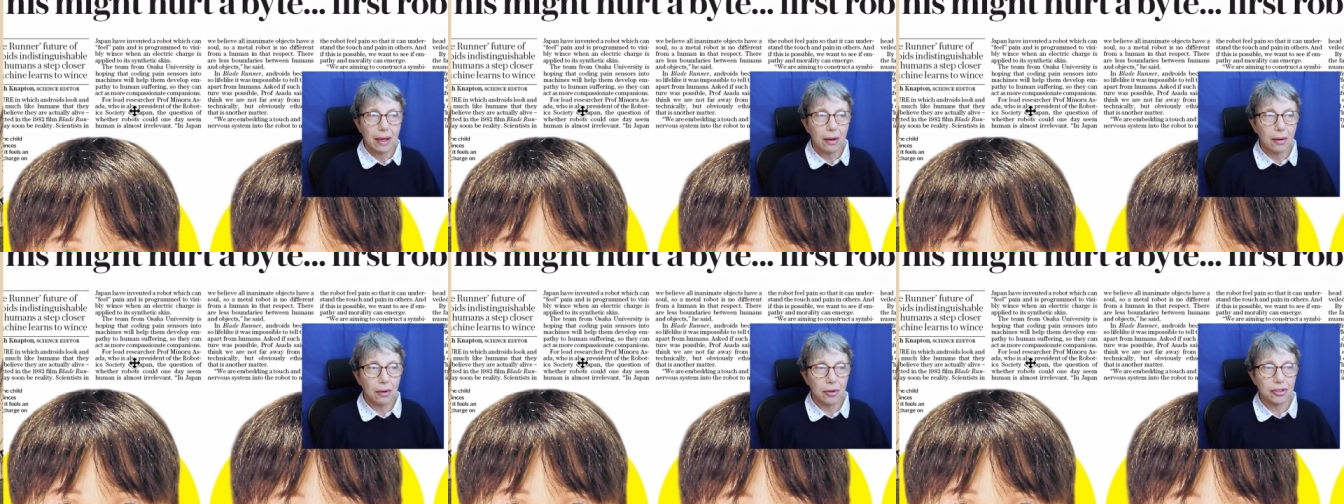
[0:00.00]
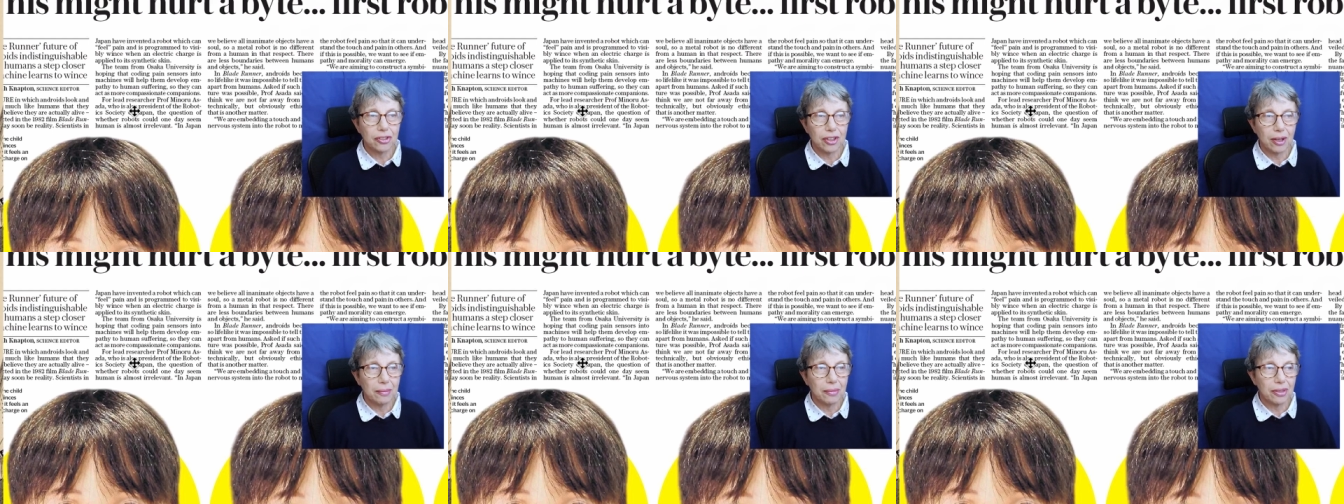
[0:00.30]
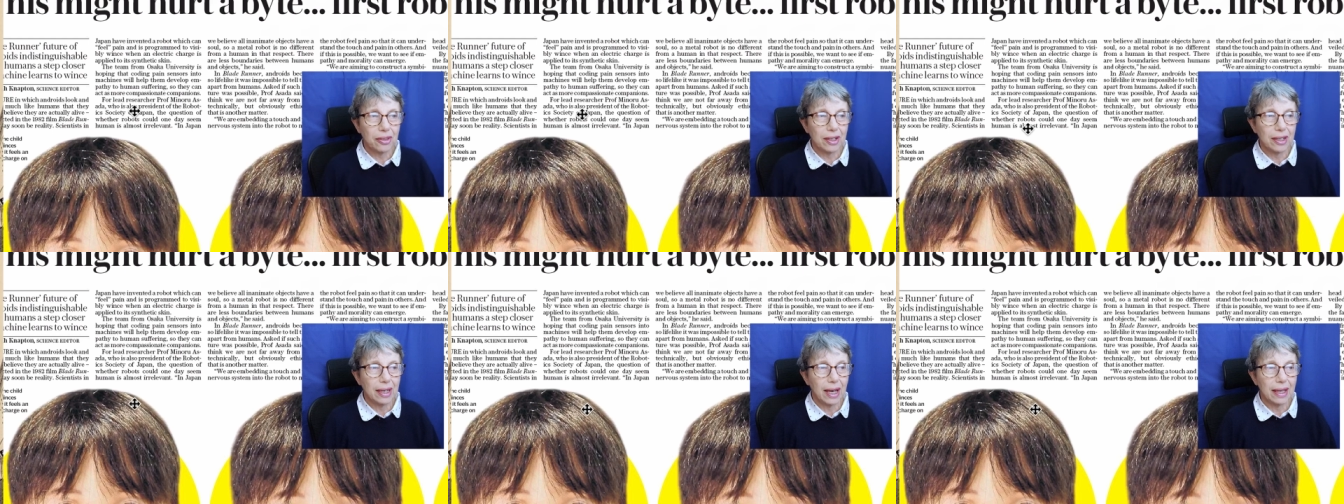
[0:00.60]
or
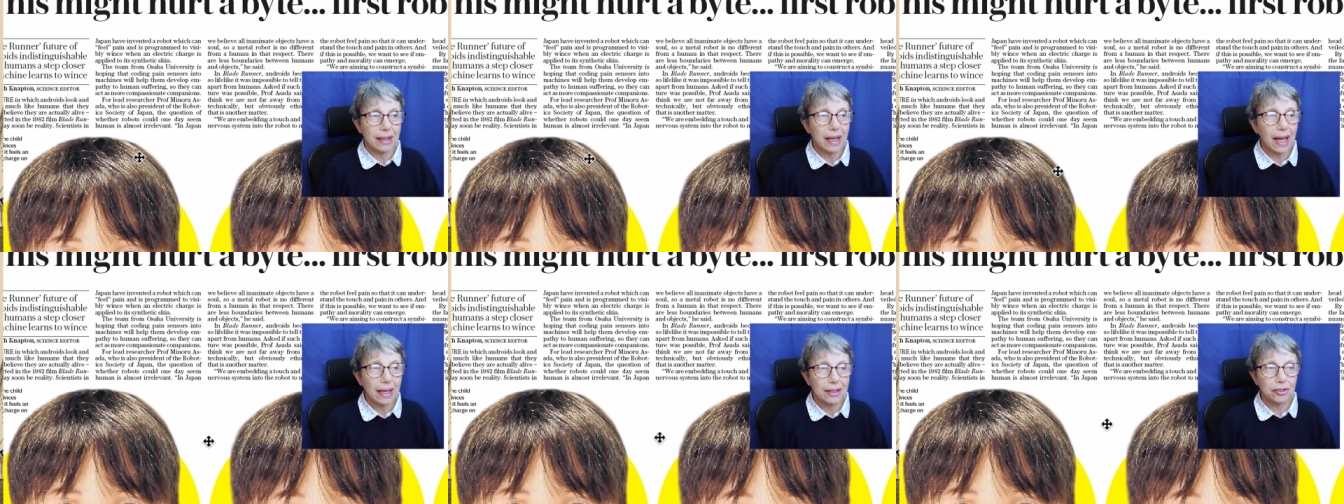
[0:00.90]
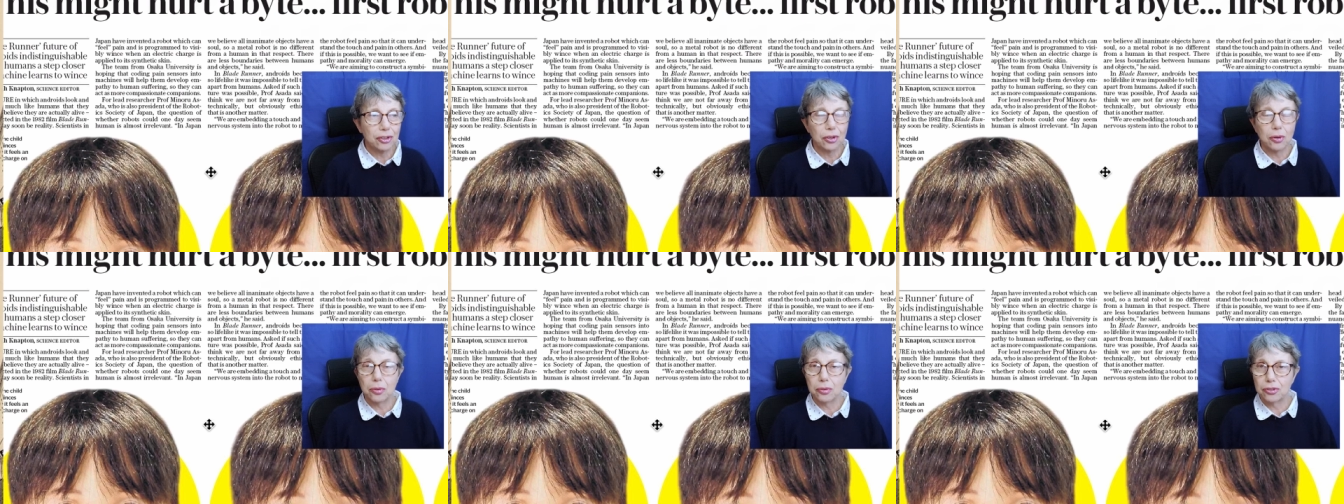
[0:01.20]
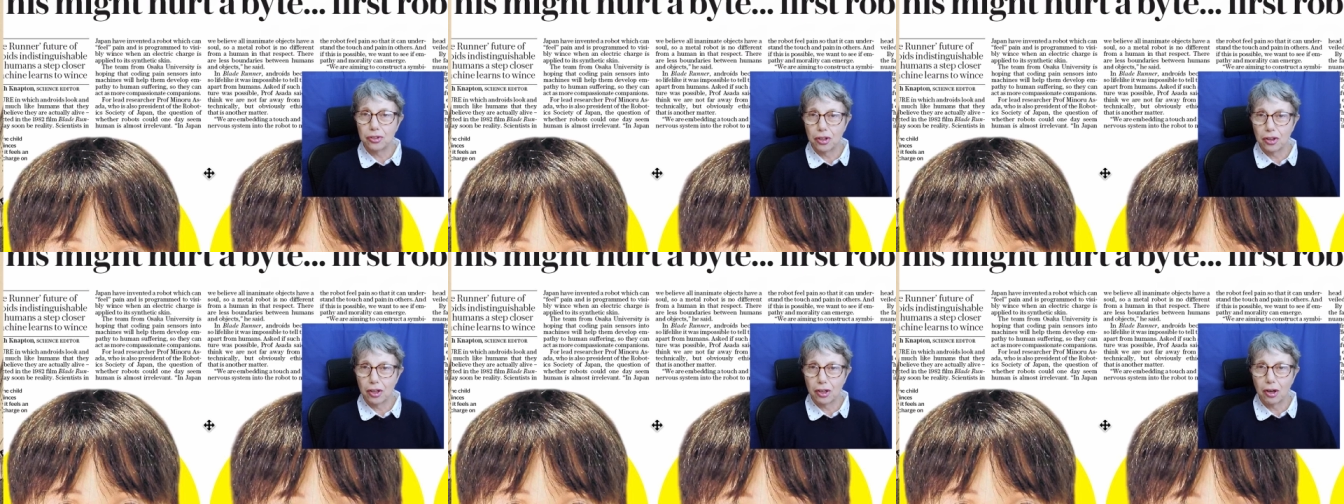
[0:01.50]
something like that. I
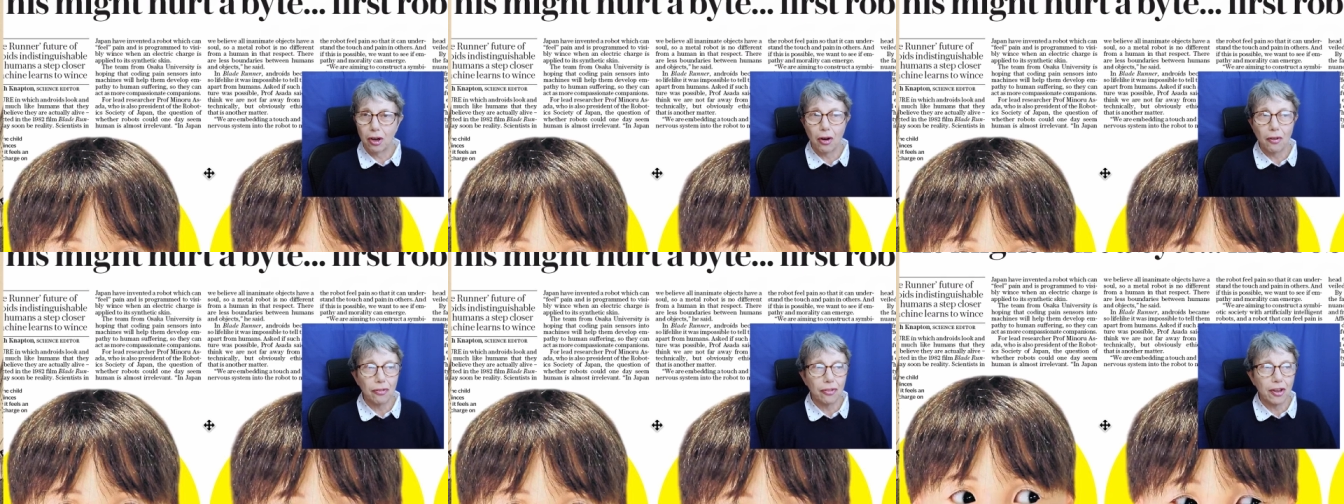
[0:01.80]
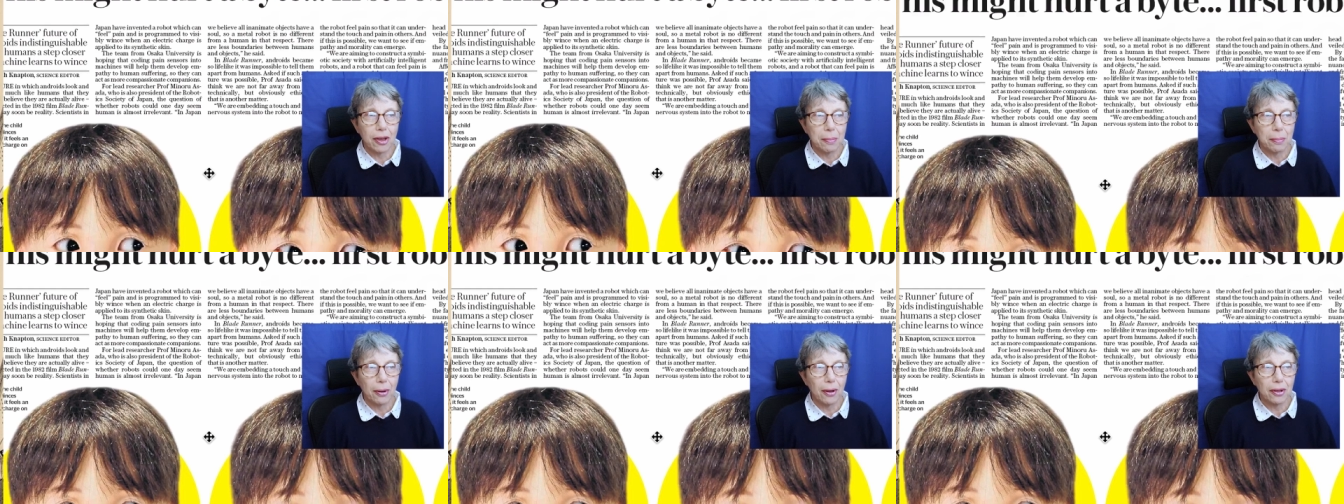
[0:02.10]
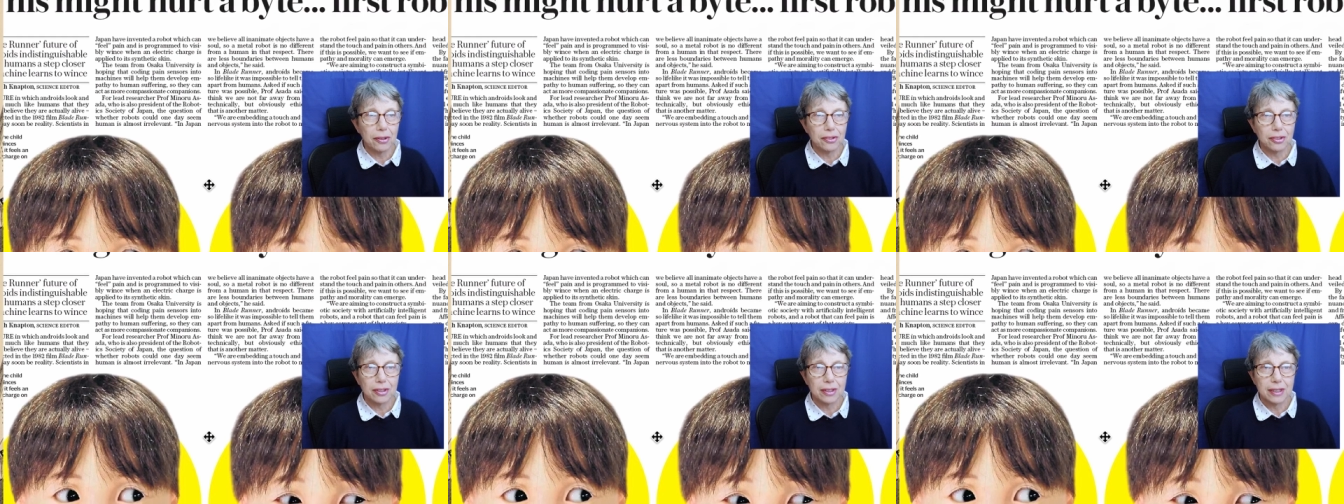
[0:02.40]
talk to the coffee
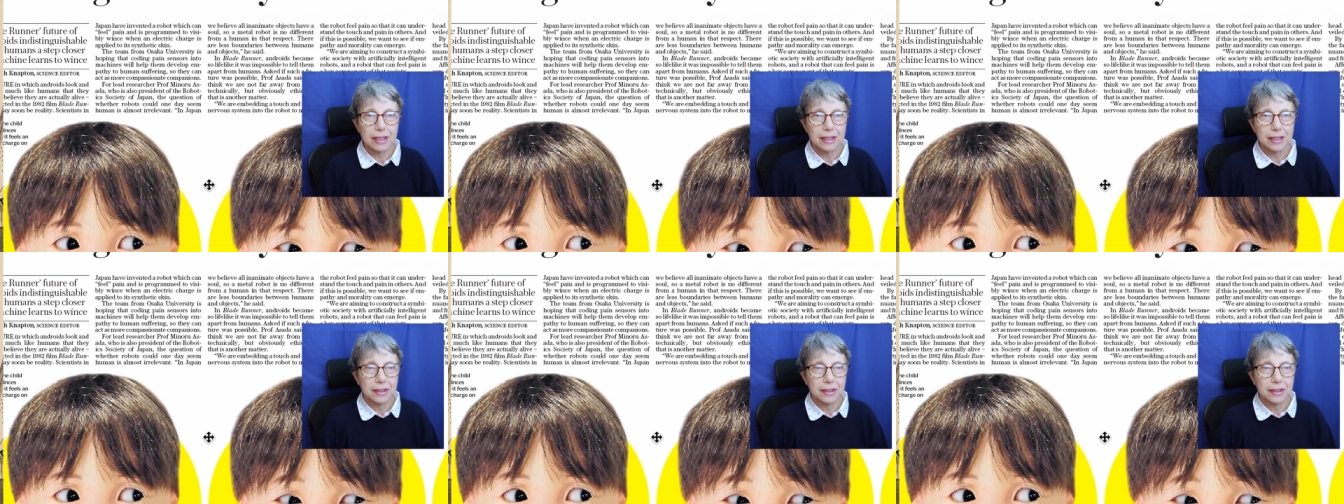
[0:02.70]
pot.